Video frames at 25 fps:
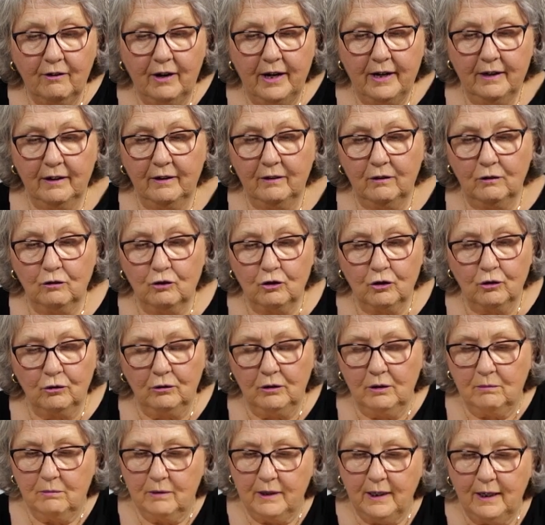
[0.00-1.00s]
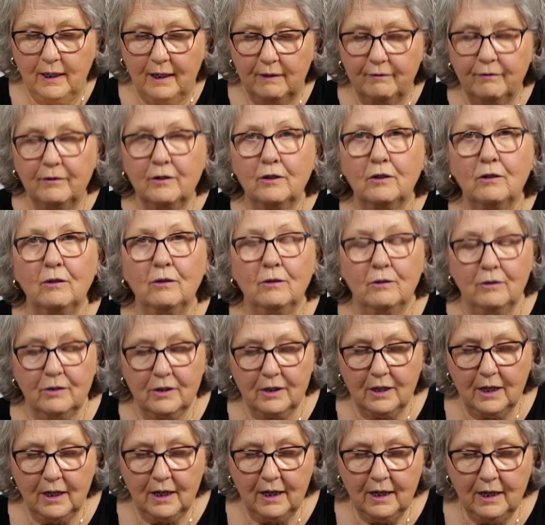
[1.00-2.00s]
great little tool that we love to
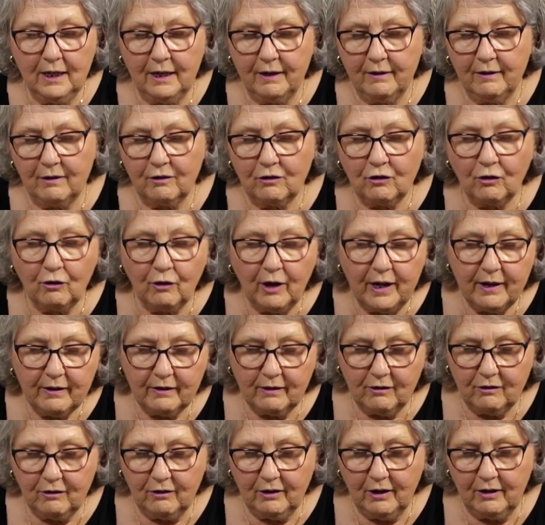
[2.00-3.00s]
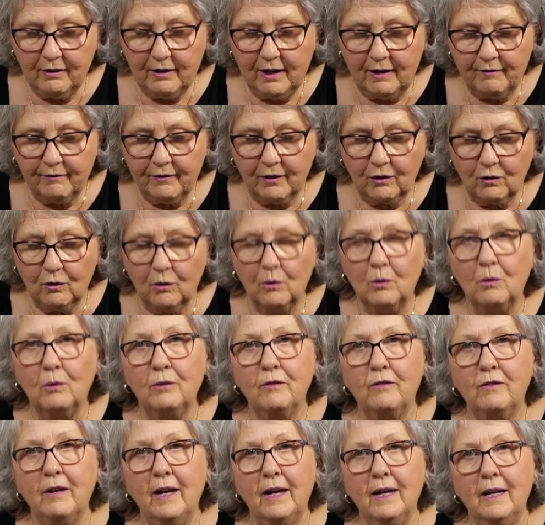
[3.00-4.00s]
use here, and it's great that you don't have the
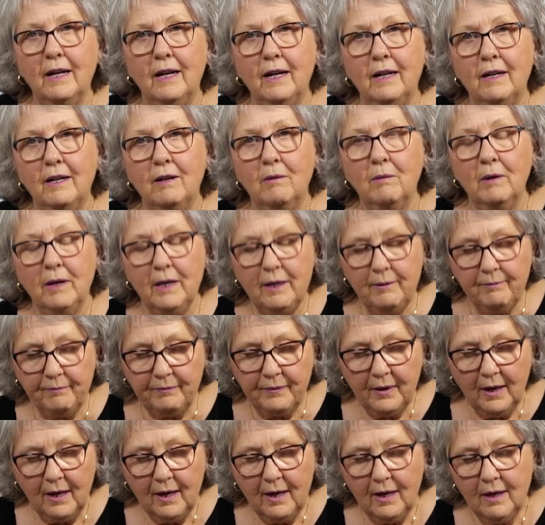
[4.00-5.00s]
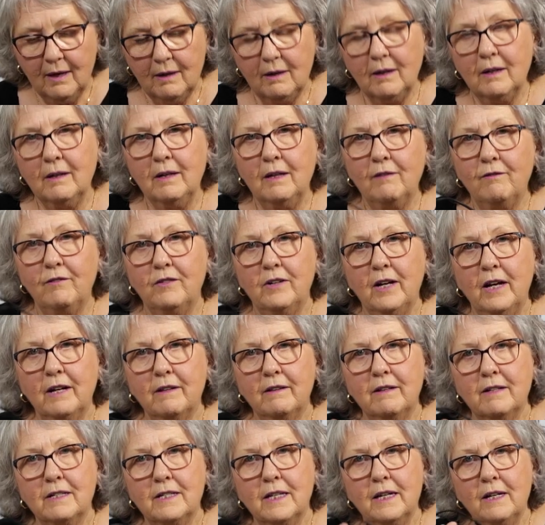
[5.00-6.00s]
cords hanging anywhere. You can even
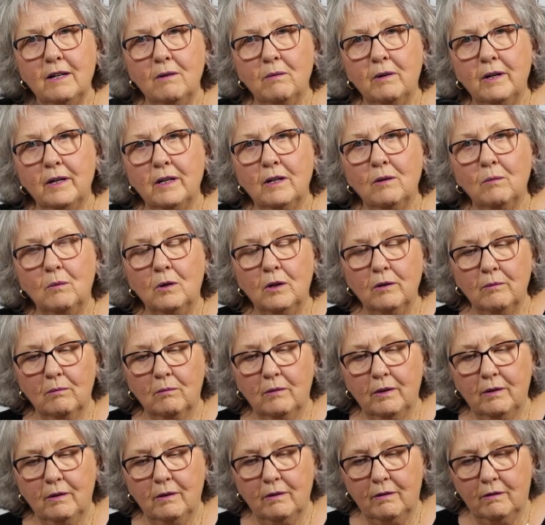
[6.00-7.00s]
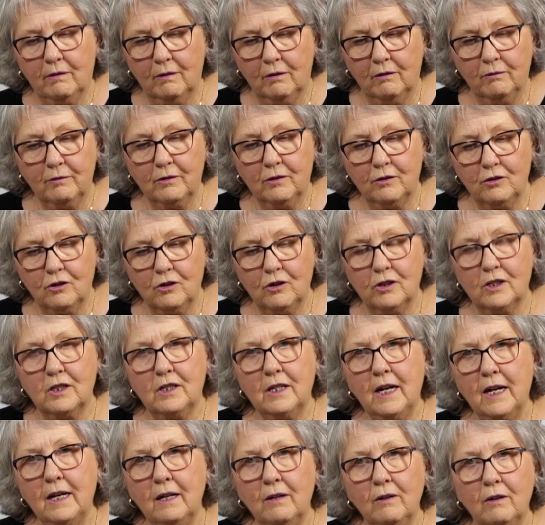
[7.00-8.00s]
take this anywhere you want with yourself, because you
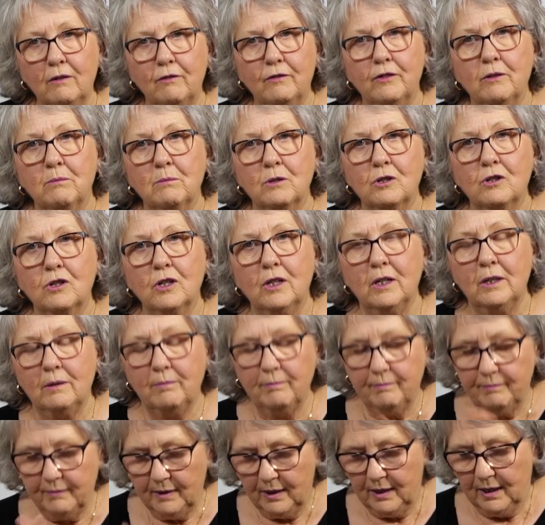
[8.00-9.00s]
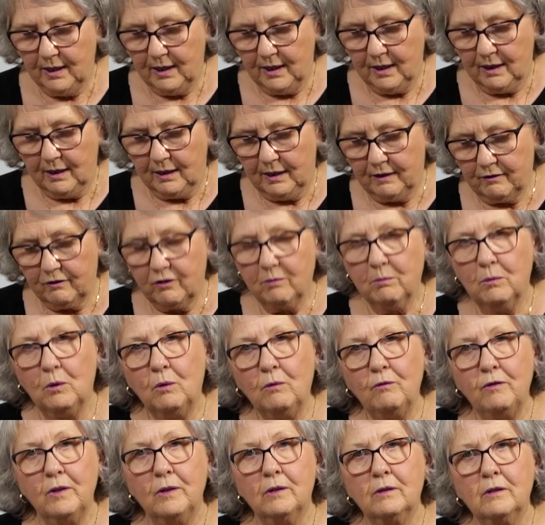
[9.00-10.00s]
just take it off your machine, get some
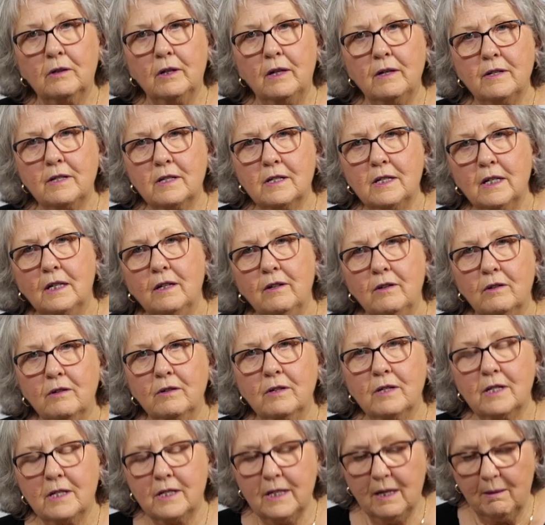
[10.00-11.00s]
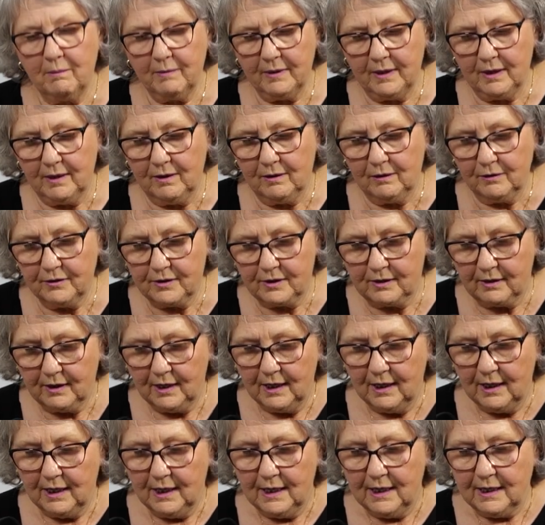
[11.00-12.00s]
more Velcro, stick it onto something else.
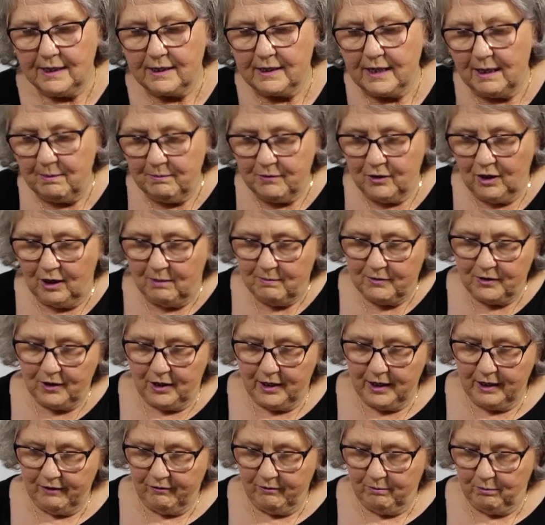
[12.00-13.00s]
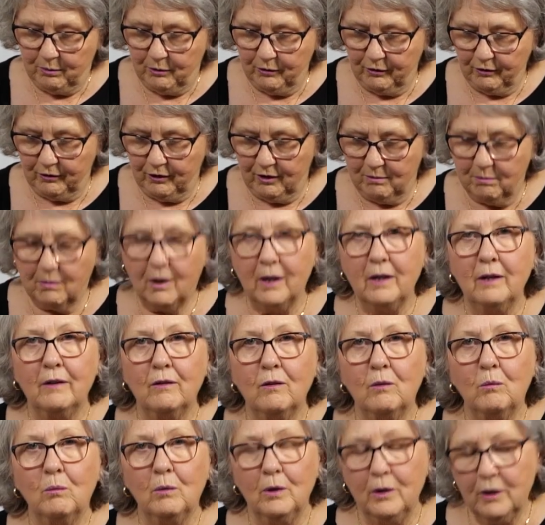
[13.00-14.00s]
Sometimes I even put it on my
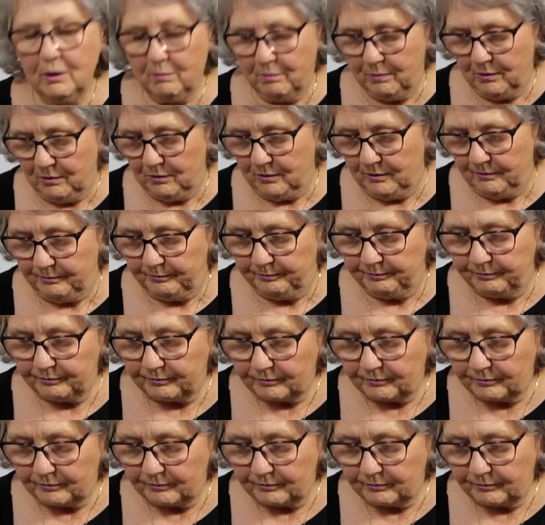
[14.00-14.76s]
little workboard.